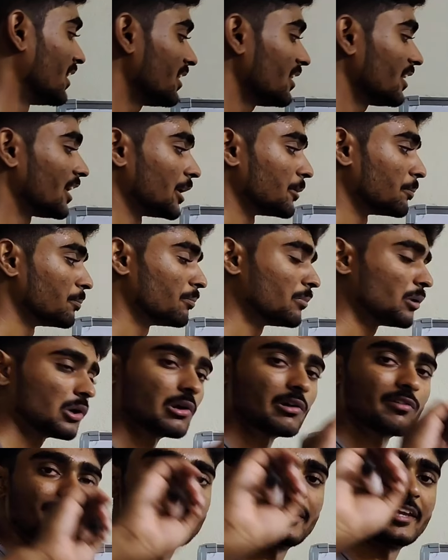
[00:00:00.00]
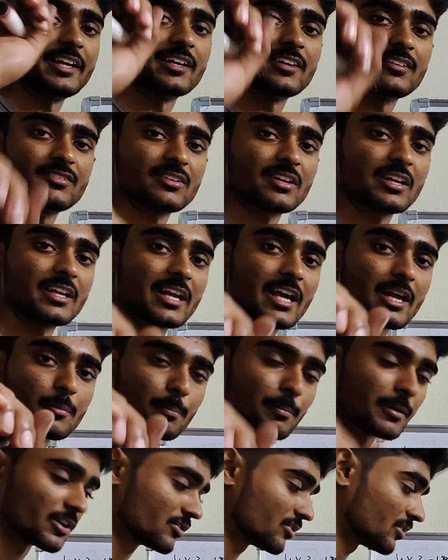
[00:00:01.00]
the number of layers in
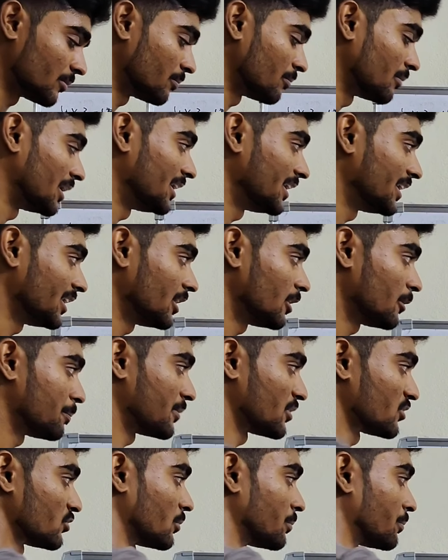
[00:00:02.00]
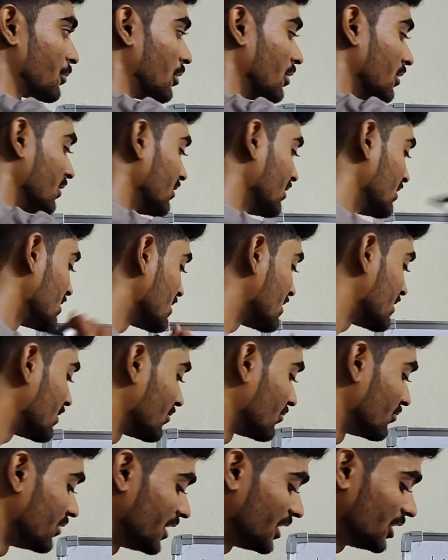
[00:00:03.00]
an multi-layer perceptron,
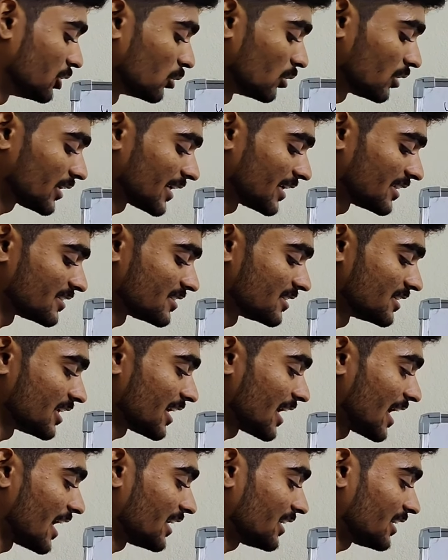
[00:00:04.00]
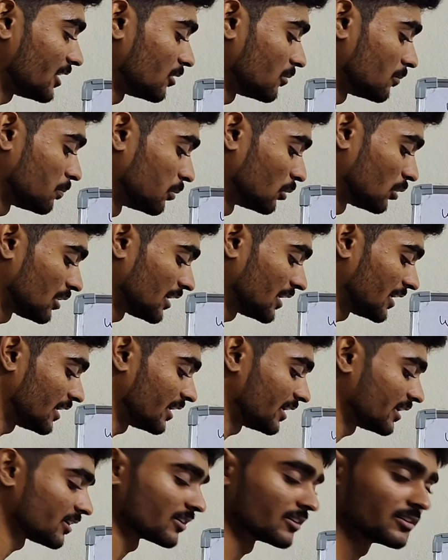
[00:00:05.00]
we don't consider an input
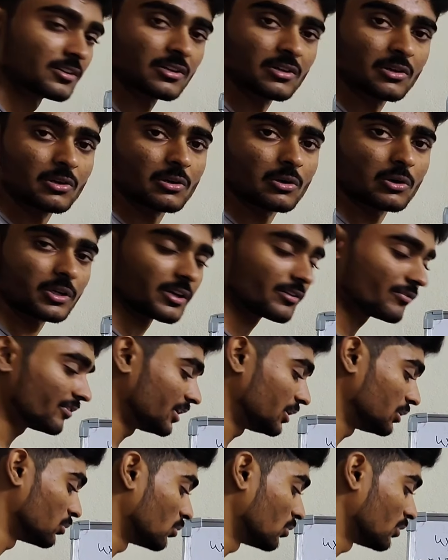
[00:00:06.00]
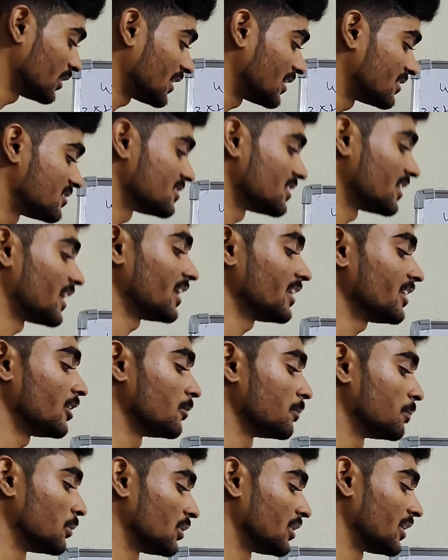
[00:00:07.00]
layer. Okay, we don't consider an
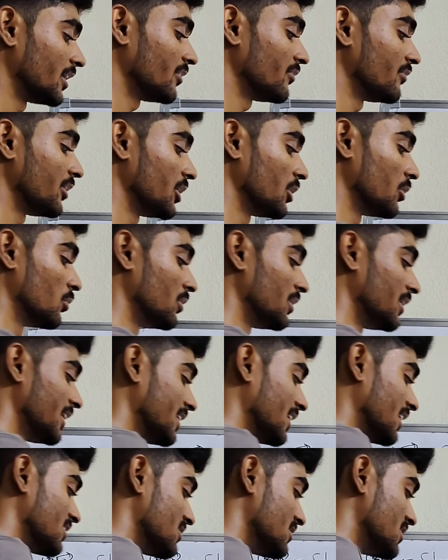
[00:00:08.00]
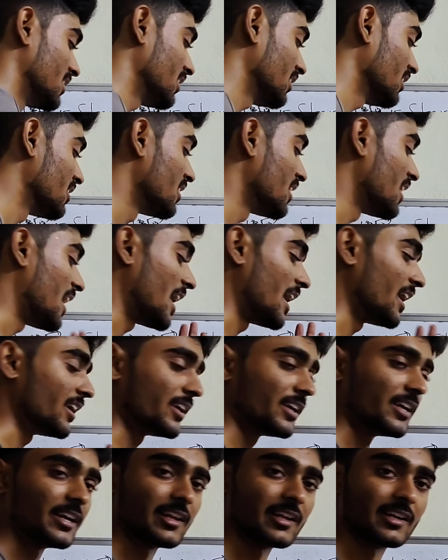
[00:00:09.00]
input layer. We only consider
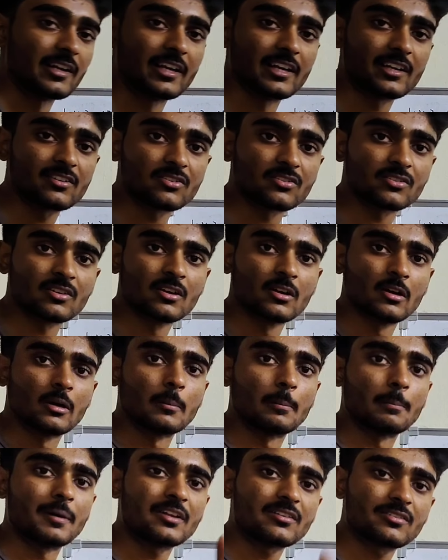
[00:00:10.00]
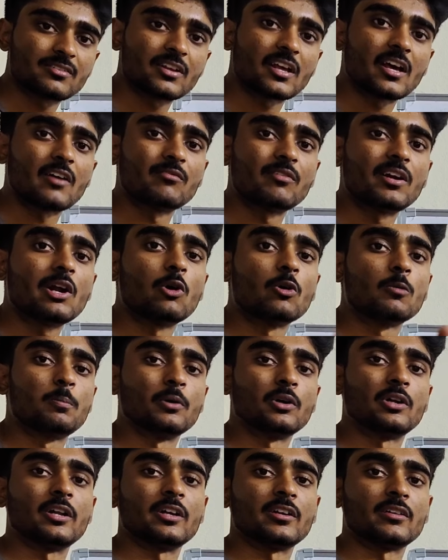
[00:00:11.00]
an hidden layers plus one
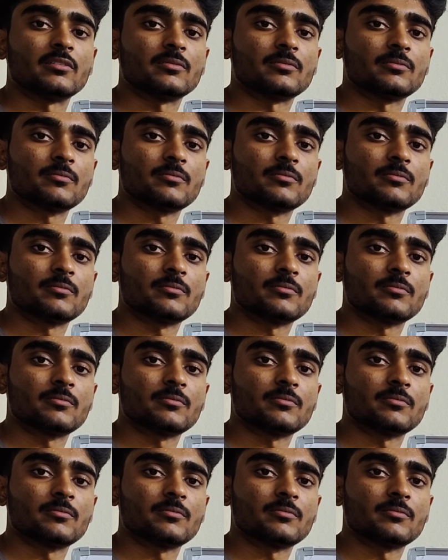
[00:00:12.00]
output layer.